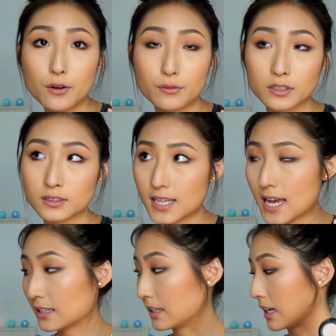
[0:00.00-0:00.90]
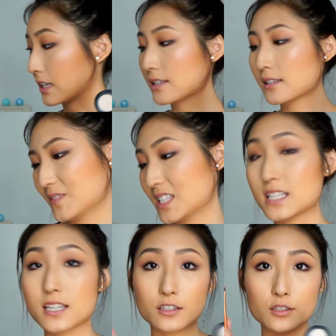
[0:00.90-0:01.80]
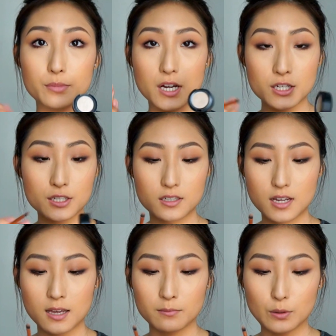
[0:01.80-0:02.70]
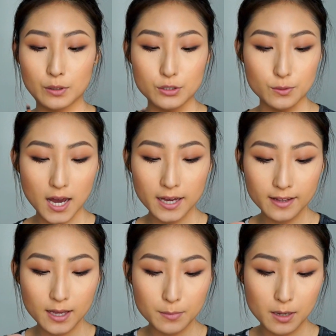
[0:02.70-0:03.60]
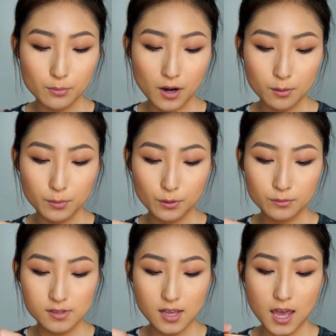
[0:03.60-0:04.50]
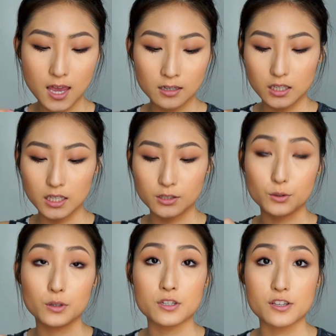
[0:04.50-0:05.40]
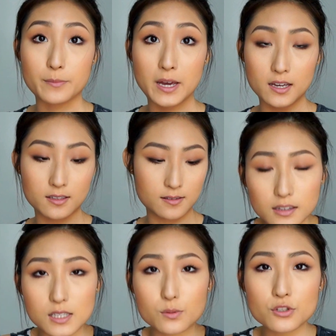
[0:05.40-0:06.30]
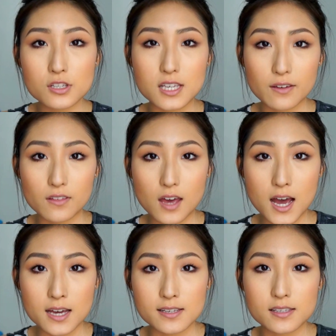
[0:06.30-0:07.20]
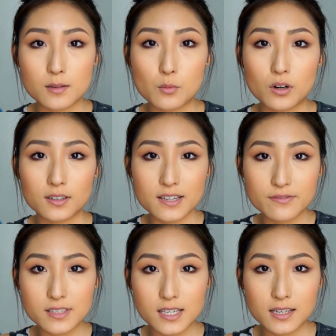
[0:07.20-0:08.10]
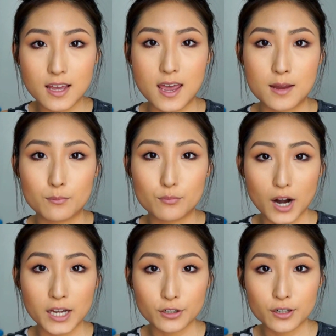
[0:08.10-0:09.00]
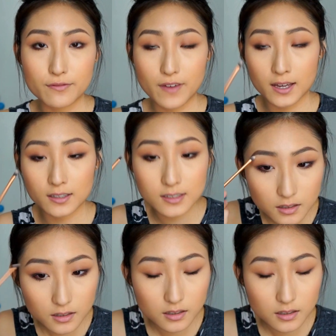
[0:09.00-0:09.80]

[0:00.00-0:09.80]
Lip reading: Real Techniques detailer brush, I'm going to highlight my brow bones and inner corners of my eyes. This will just give the eyes a more lifted and brighter effect.